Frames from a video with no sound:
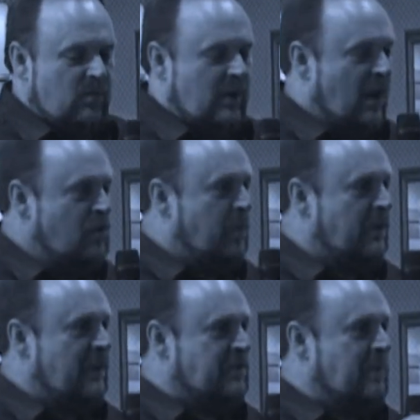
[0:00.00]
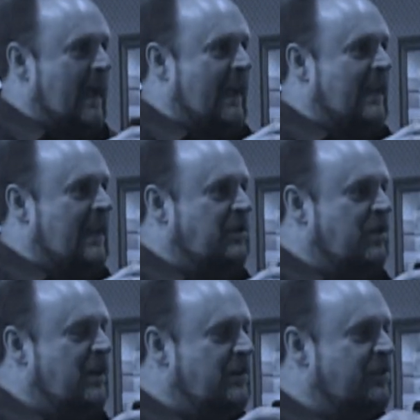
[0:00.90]
We opened this
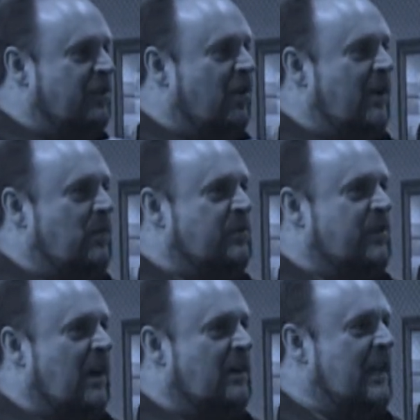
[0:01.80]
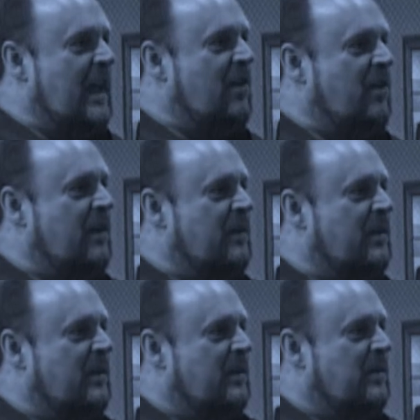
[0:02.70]
package, and inside was
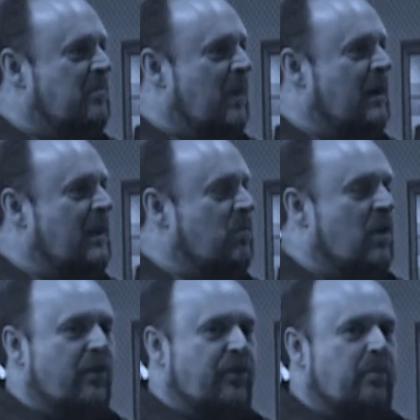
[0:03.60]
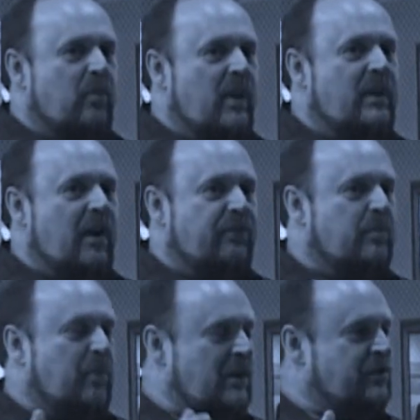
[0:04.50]
Hungarian money worth enough
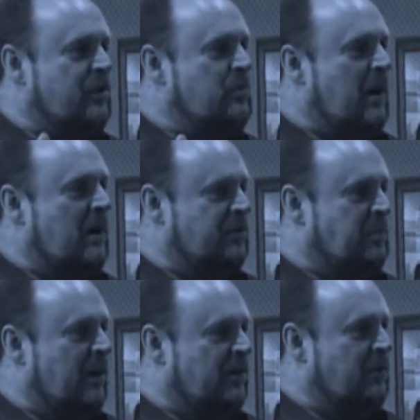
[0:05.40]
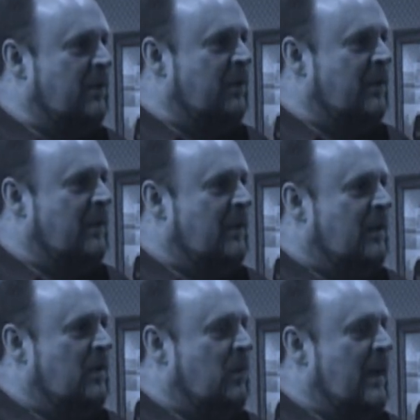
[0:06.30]
to buy 2 Mars bars with.
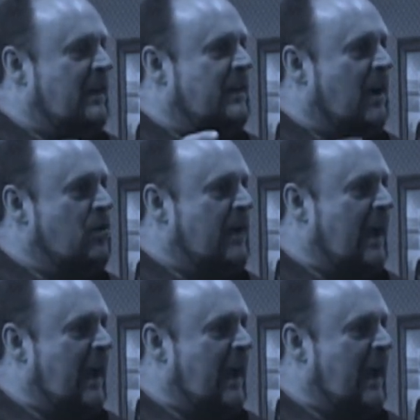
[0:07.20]
We had no